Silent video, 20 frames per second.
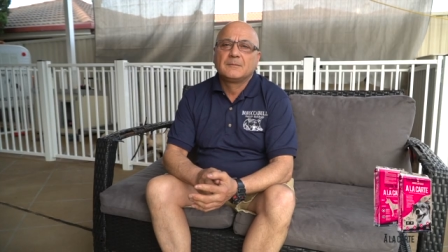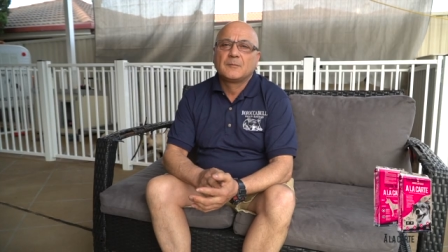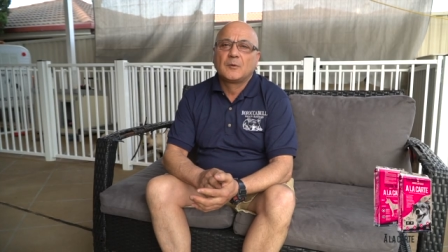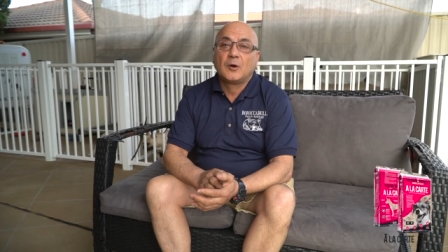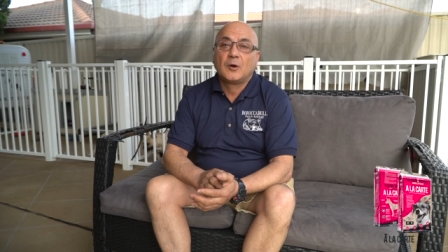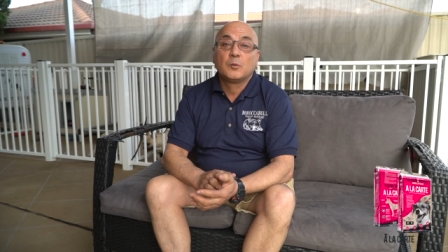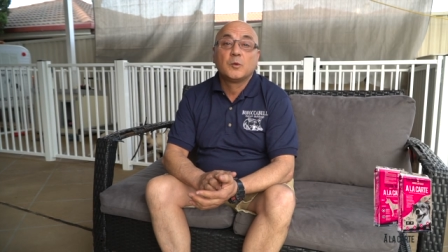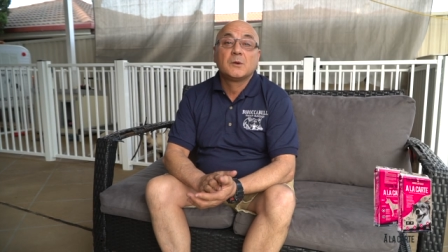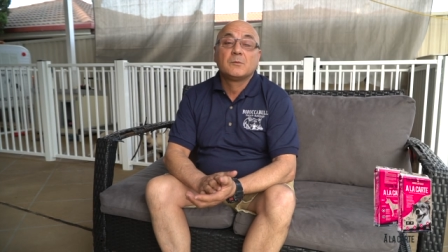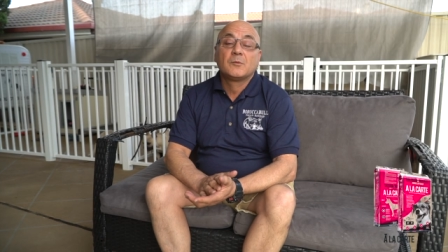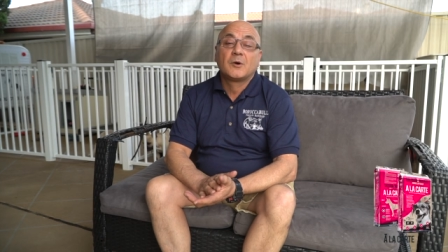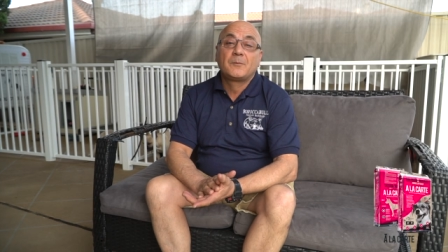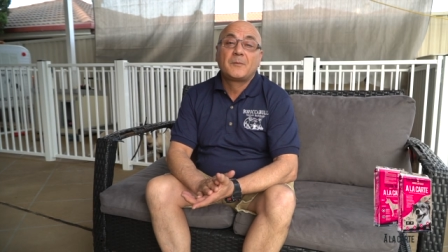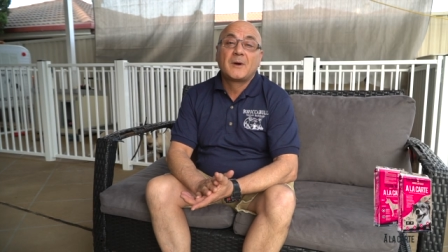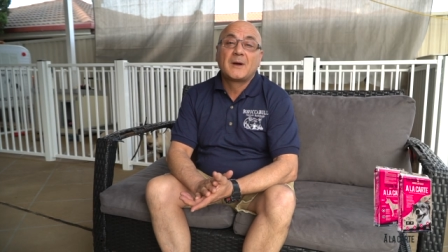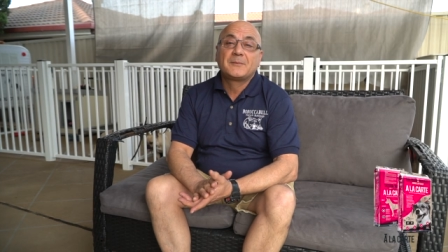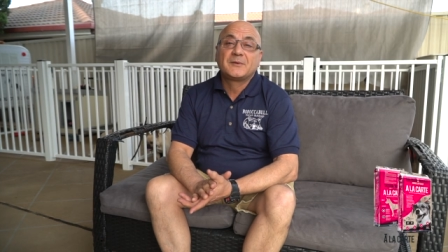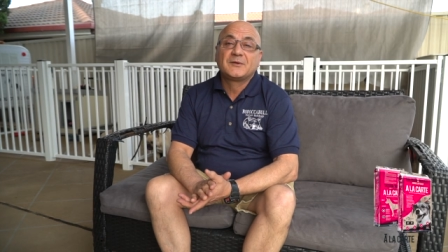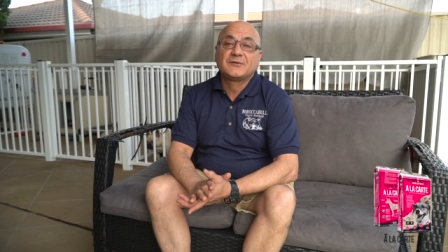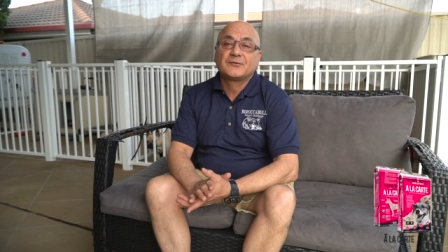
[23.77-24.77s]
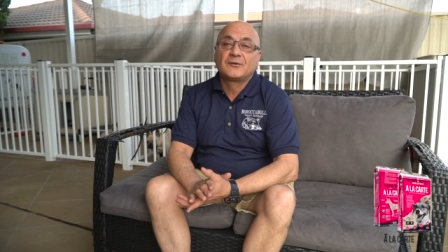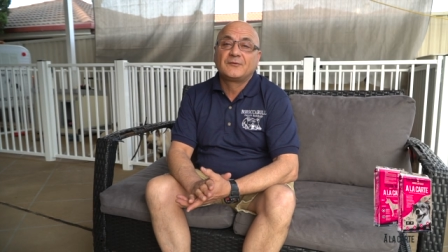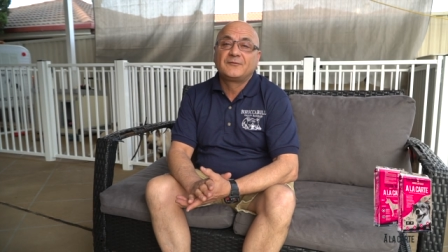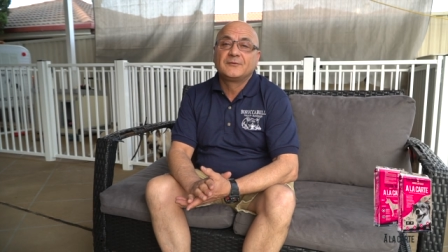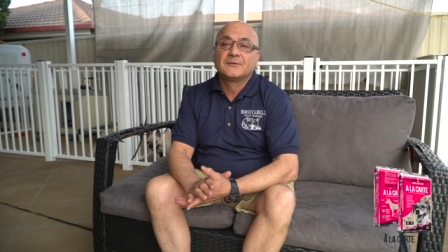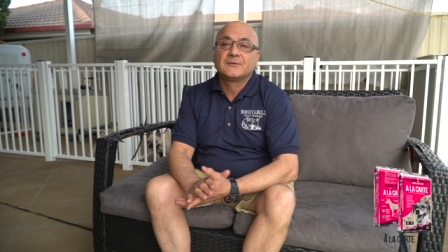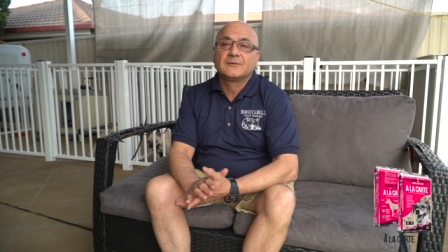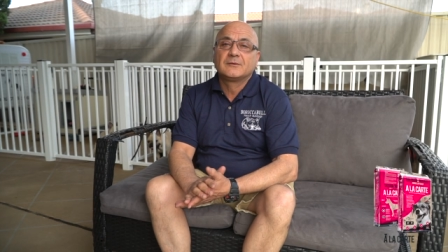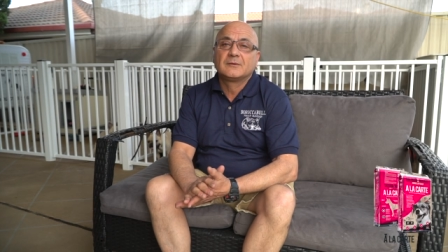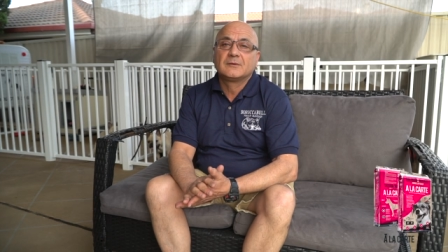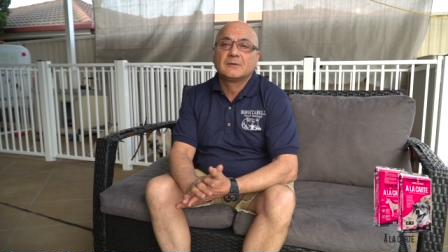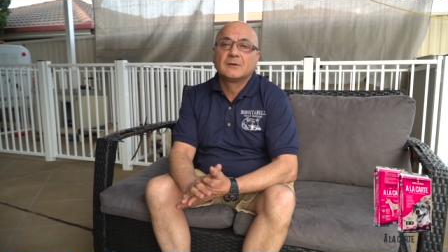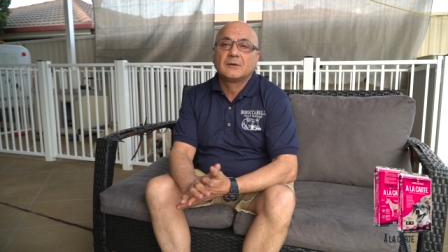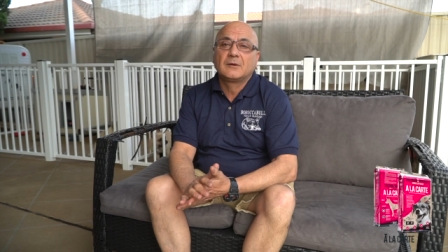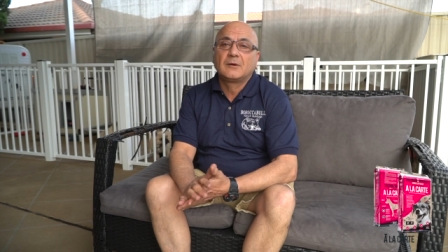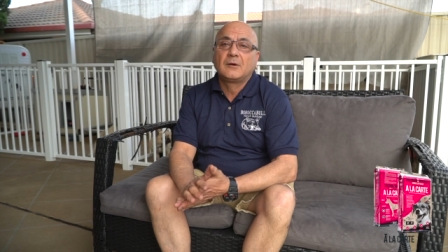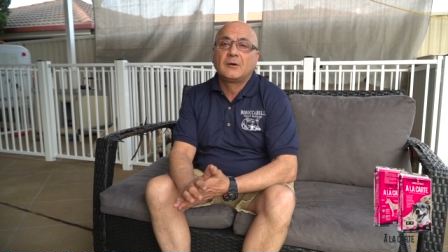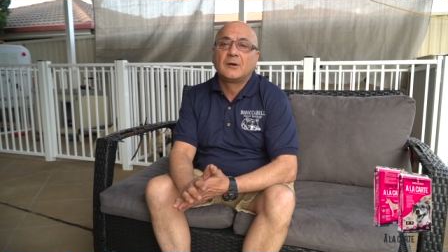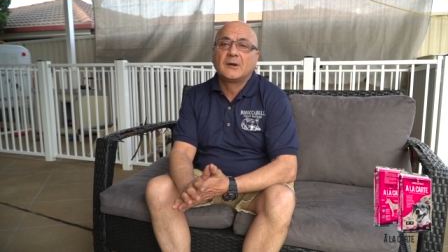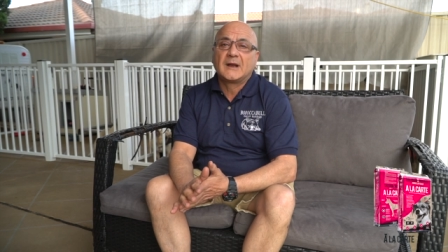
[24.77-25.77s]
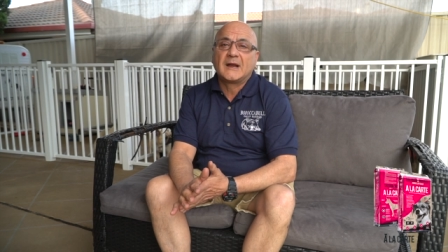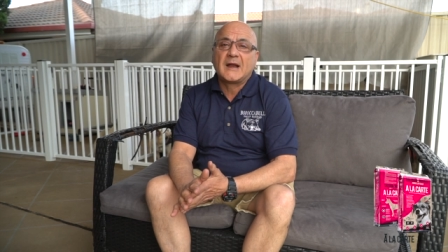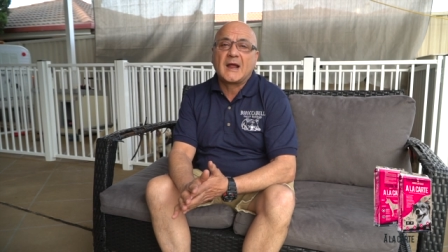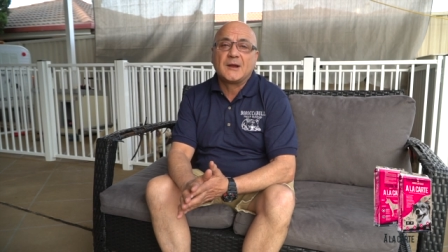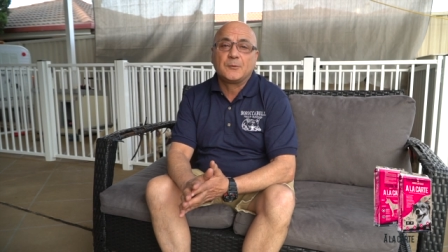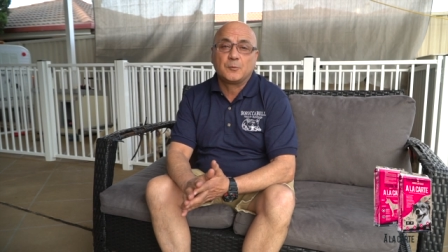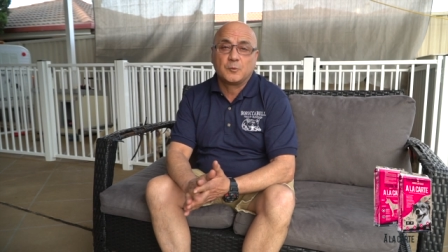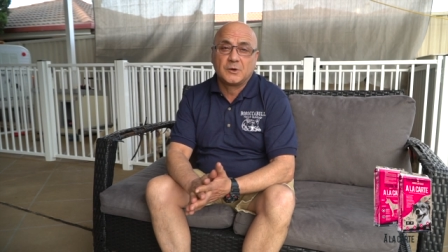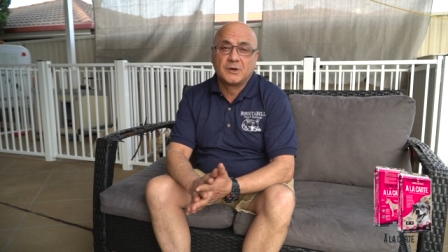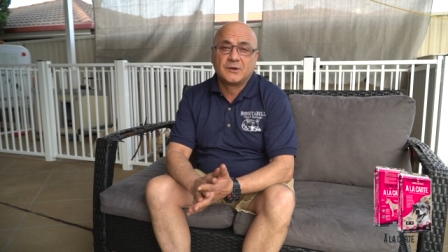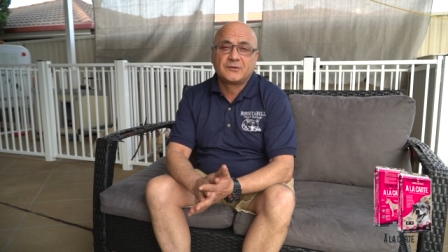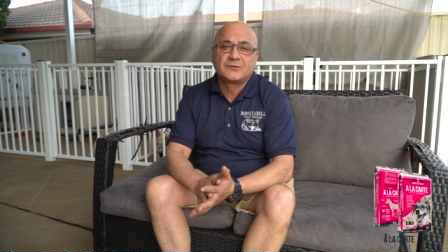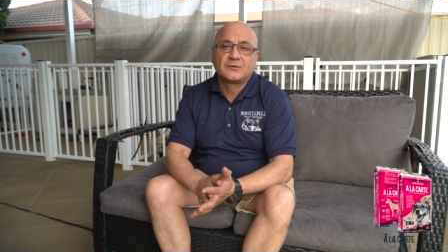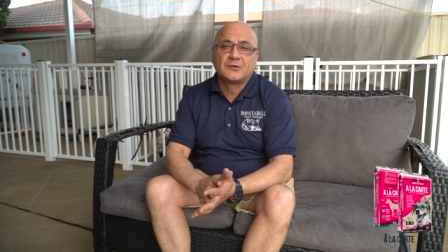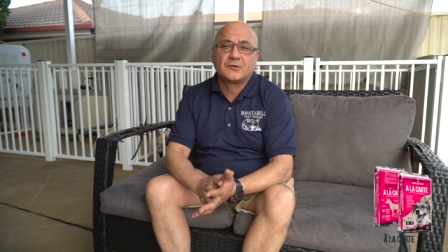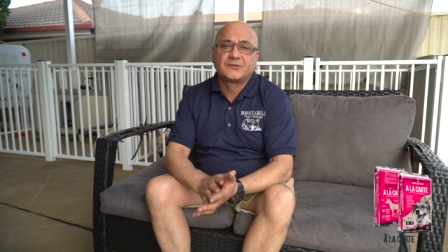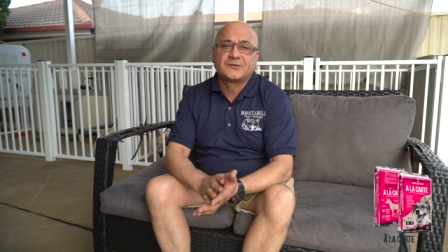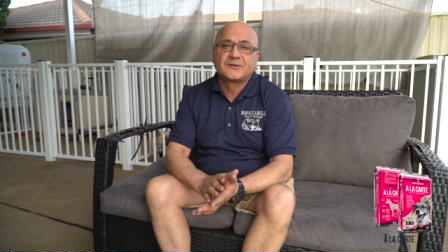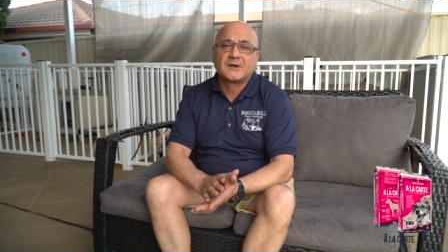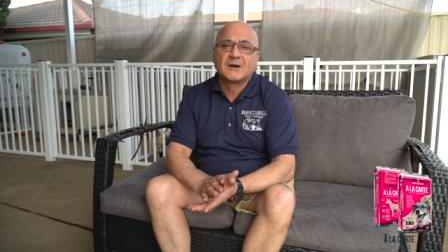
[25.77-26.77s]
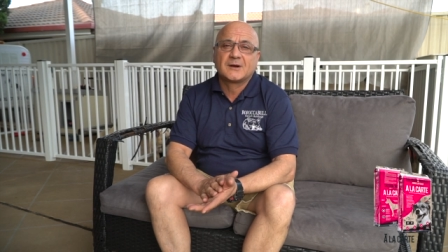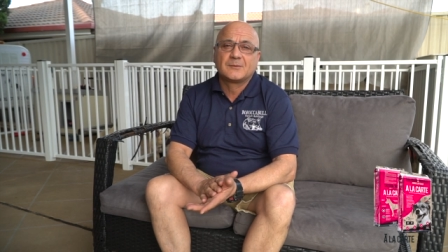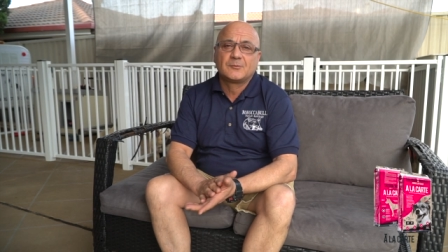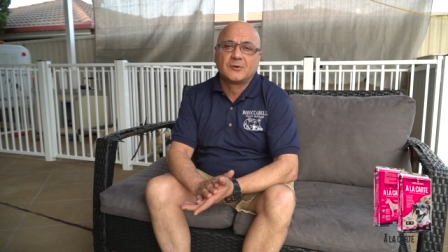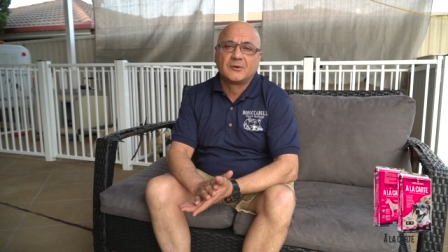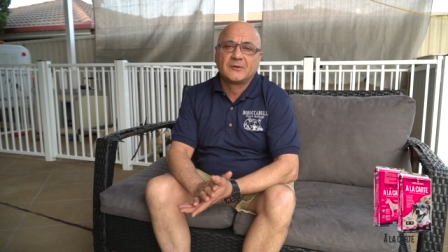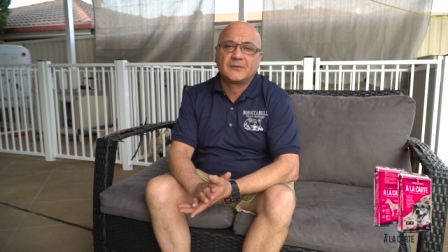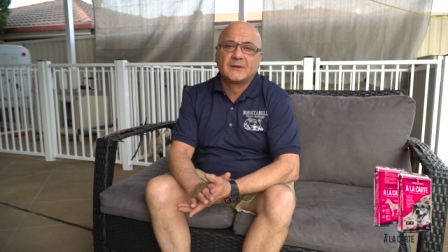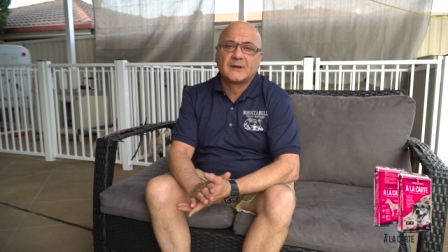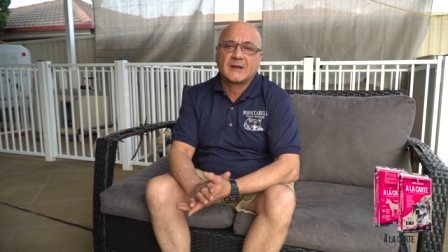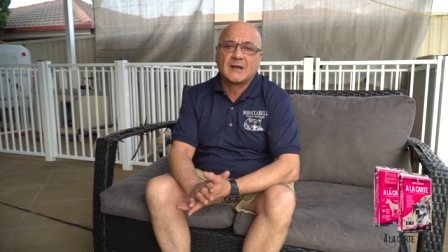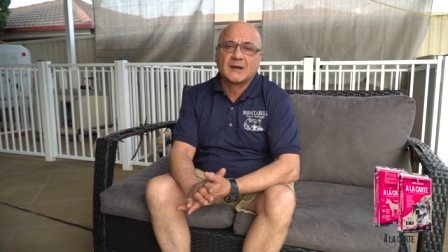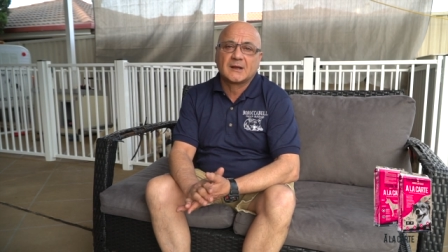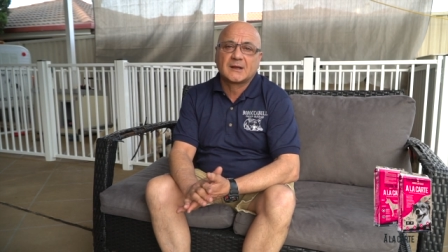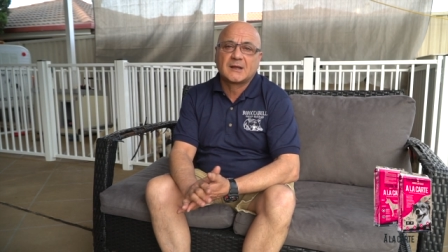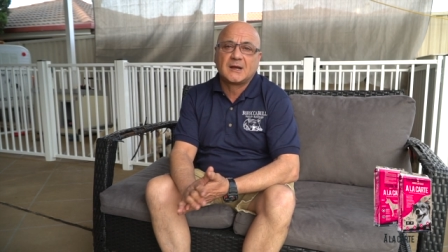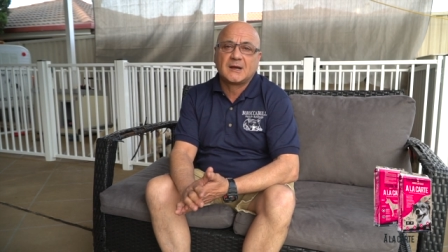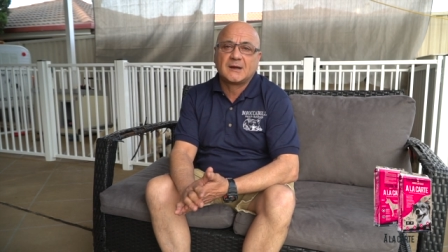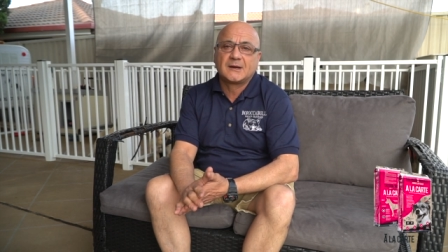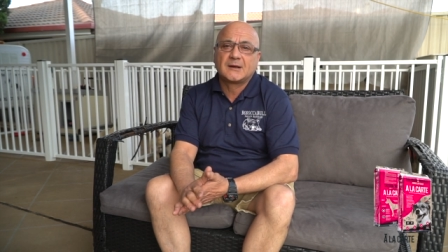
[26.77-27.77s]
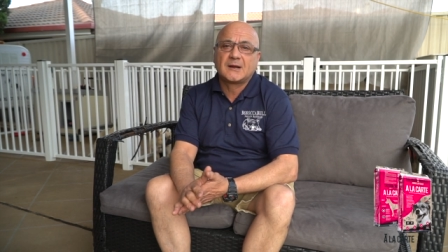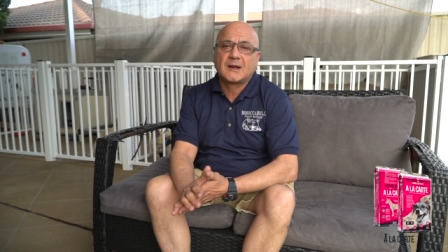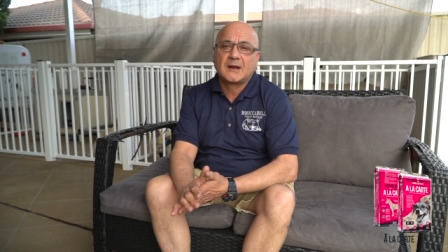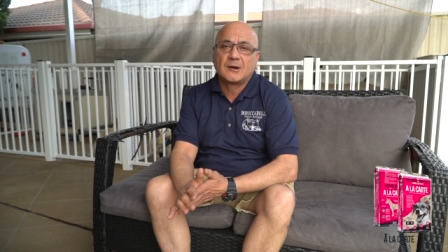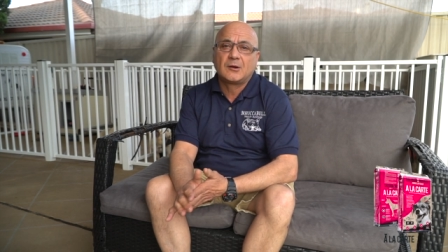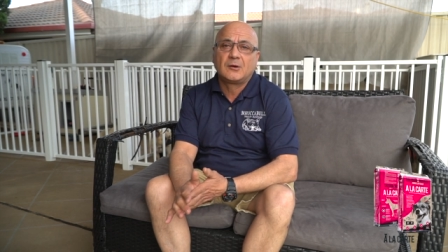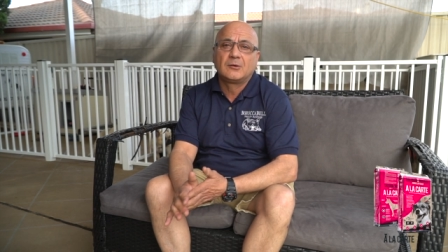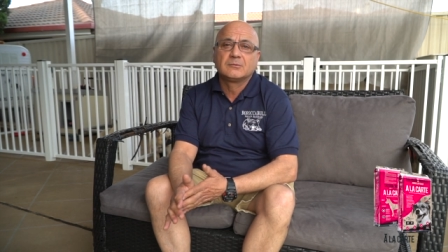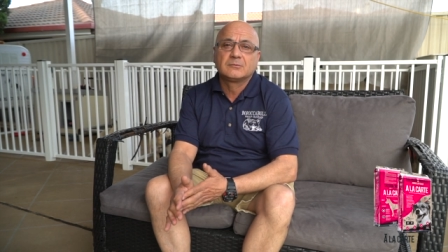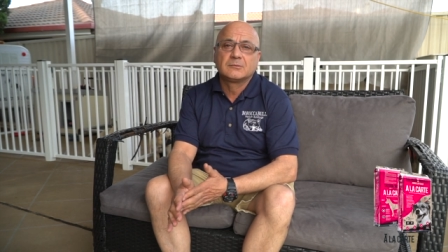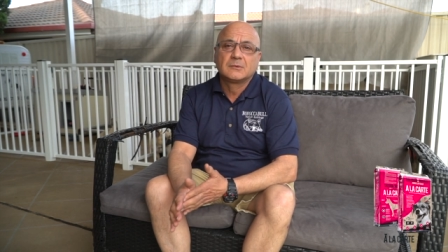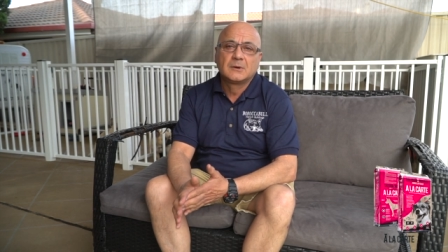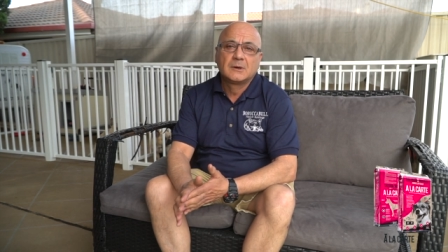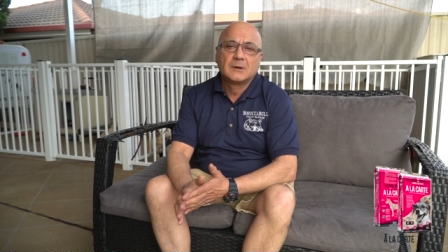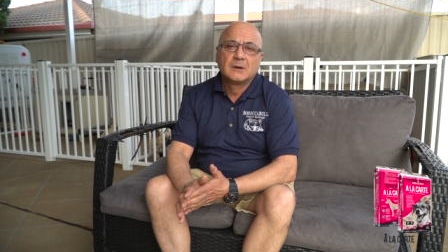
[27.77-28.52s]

I wean my puppies off at, eight weeks, I start them on the A La Carte adult.